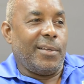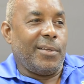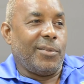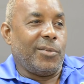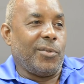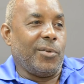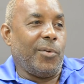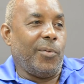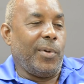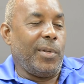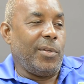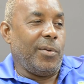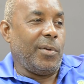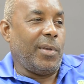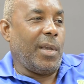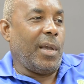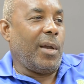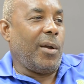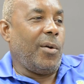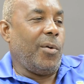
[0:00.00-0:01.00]
So when you
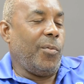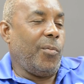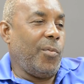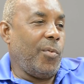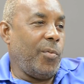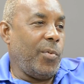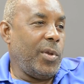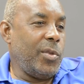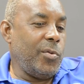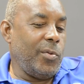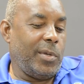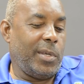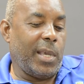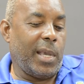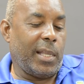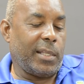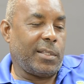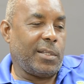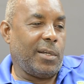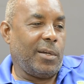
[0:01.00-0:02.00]
get, when you
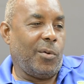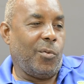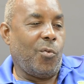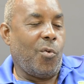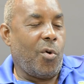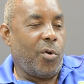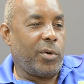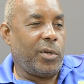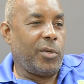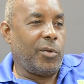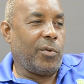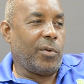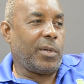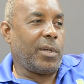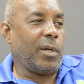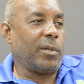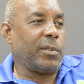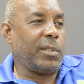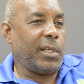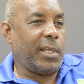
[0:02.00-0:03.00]
get awarded your
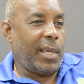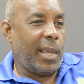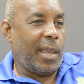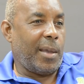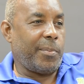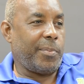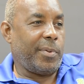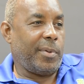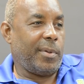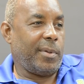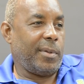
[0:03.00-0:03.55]
county cap,